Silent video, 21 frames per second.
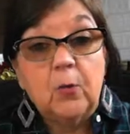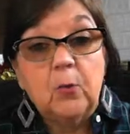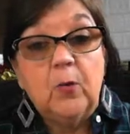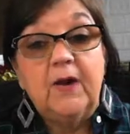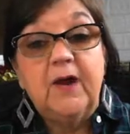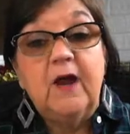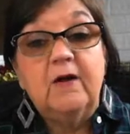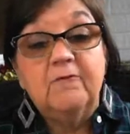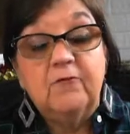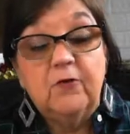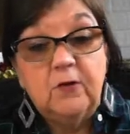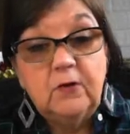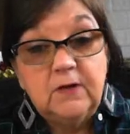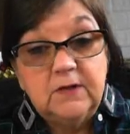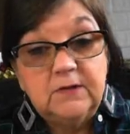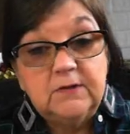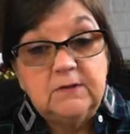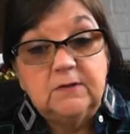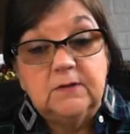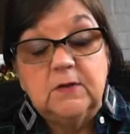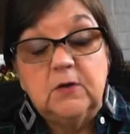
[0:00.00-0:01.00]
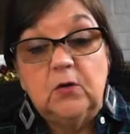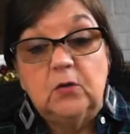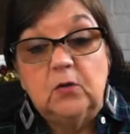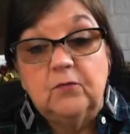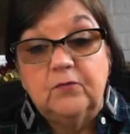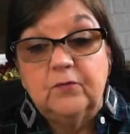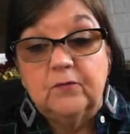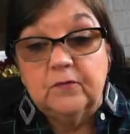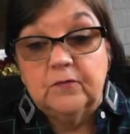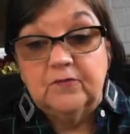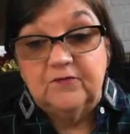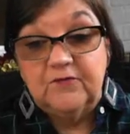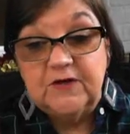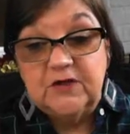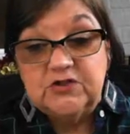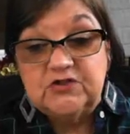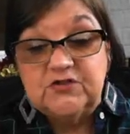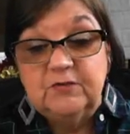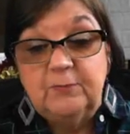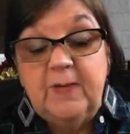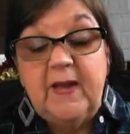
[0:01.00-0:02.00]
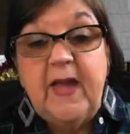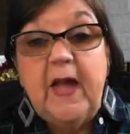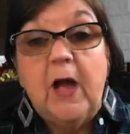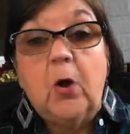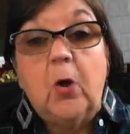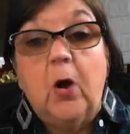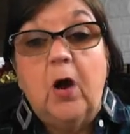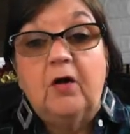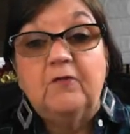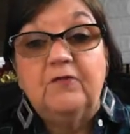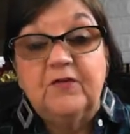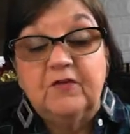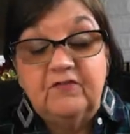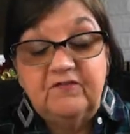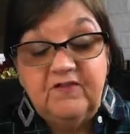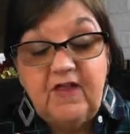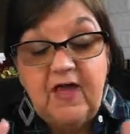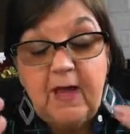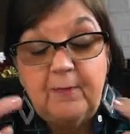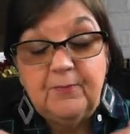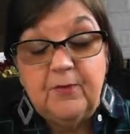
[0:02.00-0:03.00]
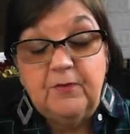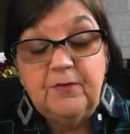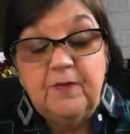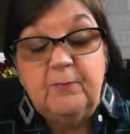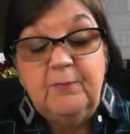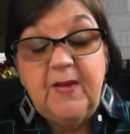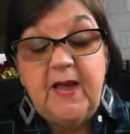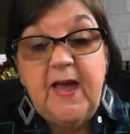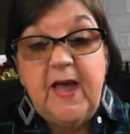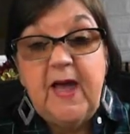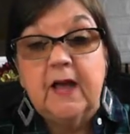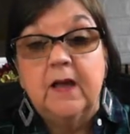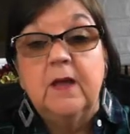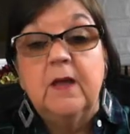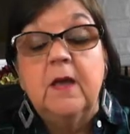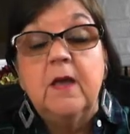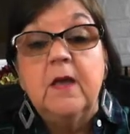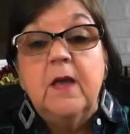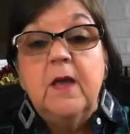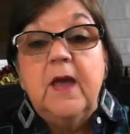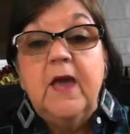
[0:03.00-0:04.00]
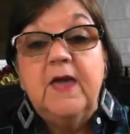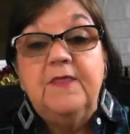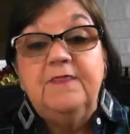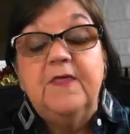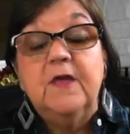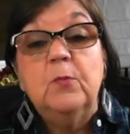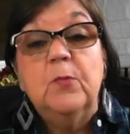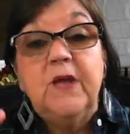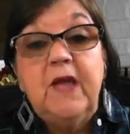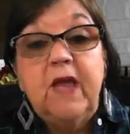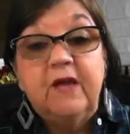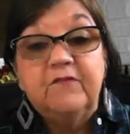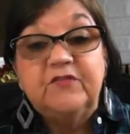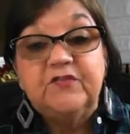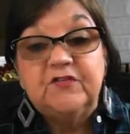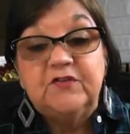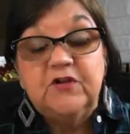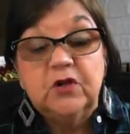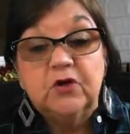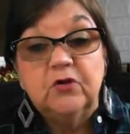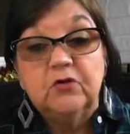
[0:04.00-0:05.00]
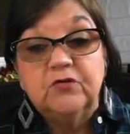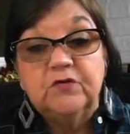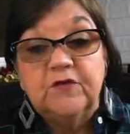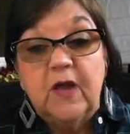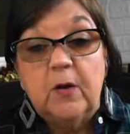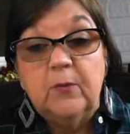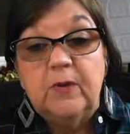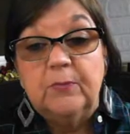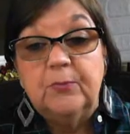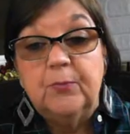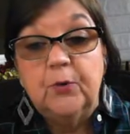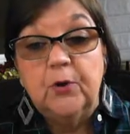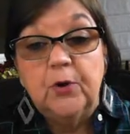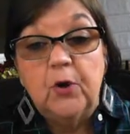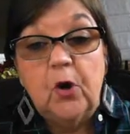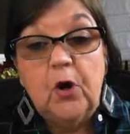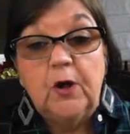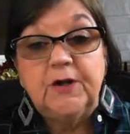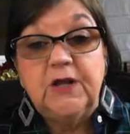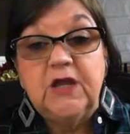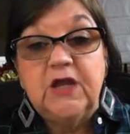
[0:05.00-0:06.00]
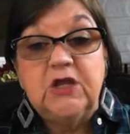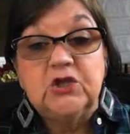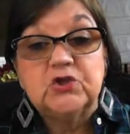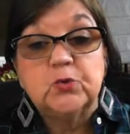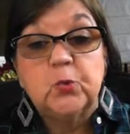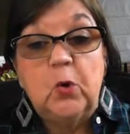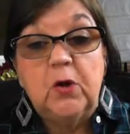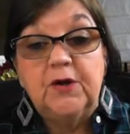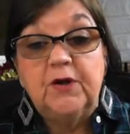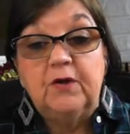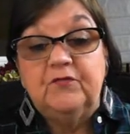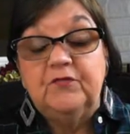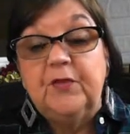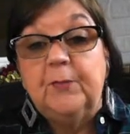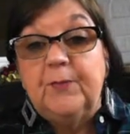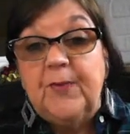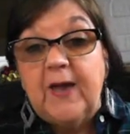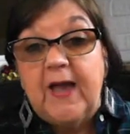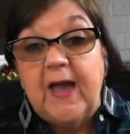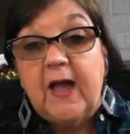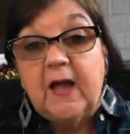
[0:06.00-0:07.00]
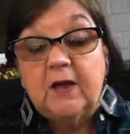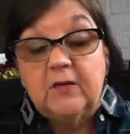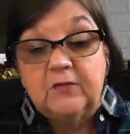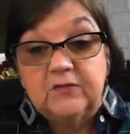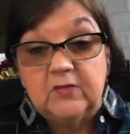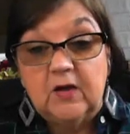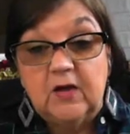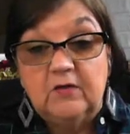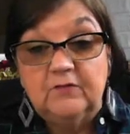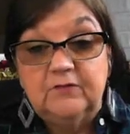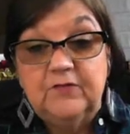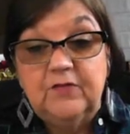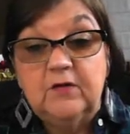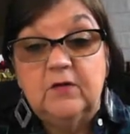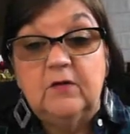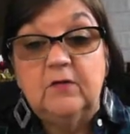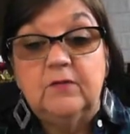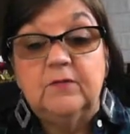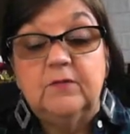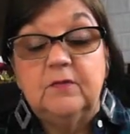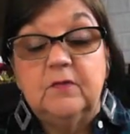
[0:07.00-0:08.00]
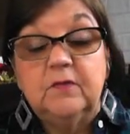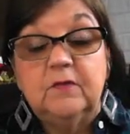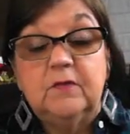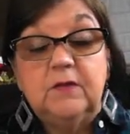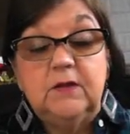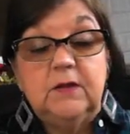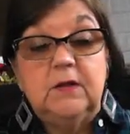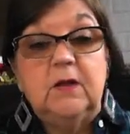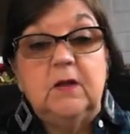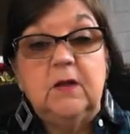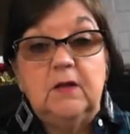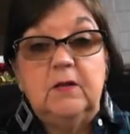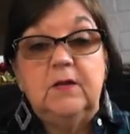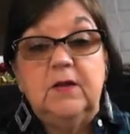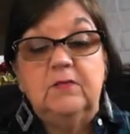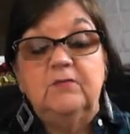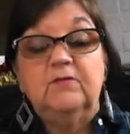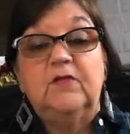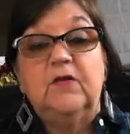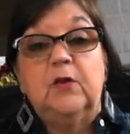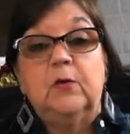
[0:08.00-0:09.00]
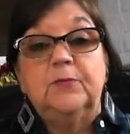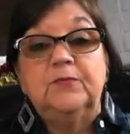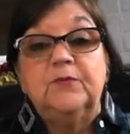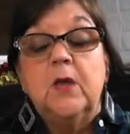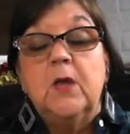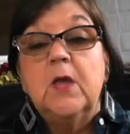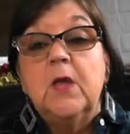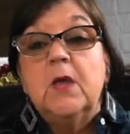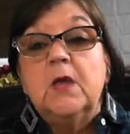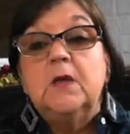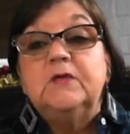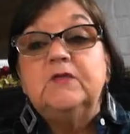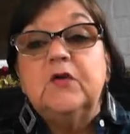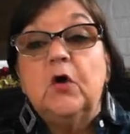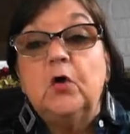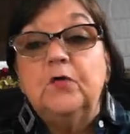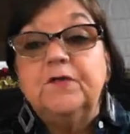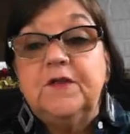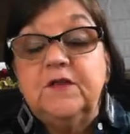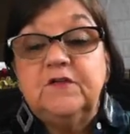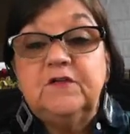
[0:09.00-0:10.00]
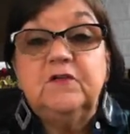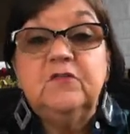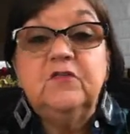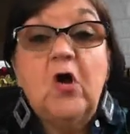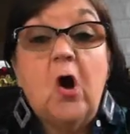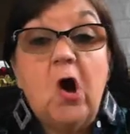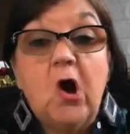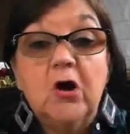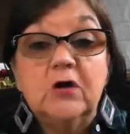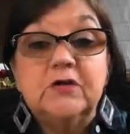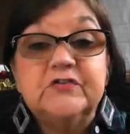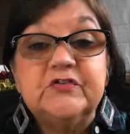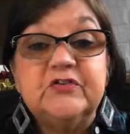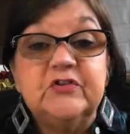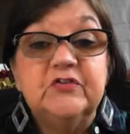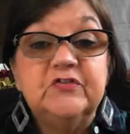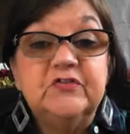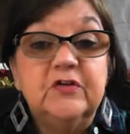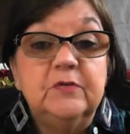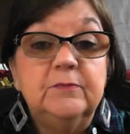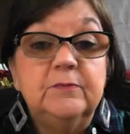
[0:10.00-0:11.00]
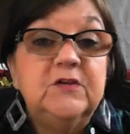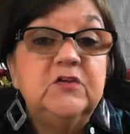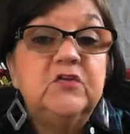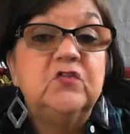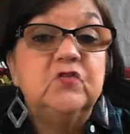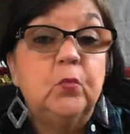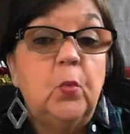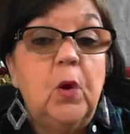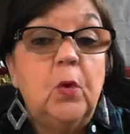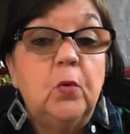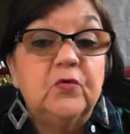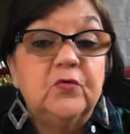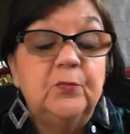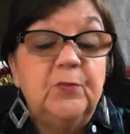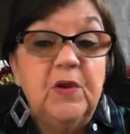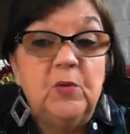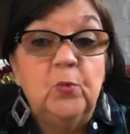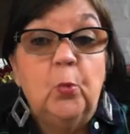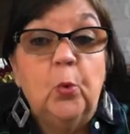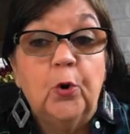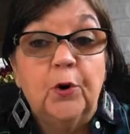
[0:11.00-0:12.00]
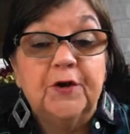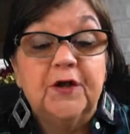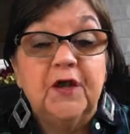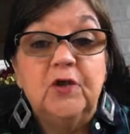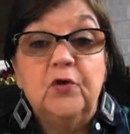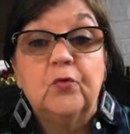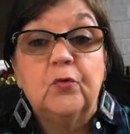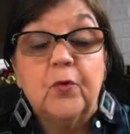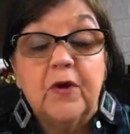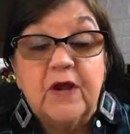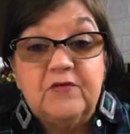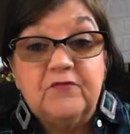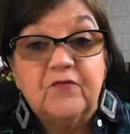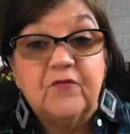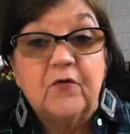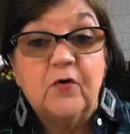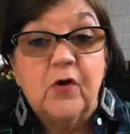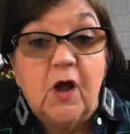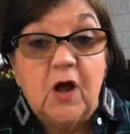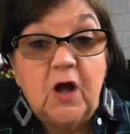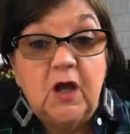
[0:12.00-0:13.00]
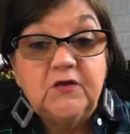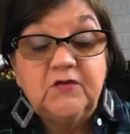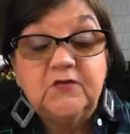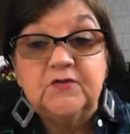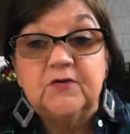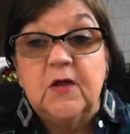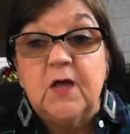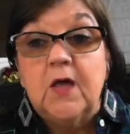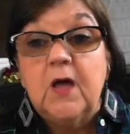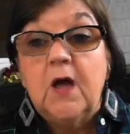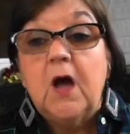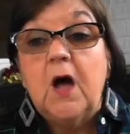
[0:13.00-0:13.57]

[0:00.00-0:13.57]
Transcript: or whatever, and finish the back off, the flap on the back, and then we have stickers that we put on each one of the backs of the envelopes. So this is our system. This is what's been working great for us.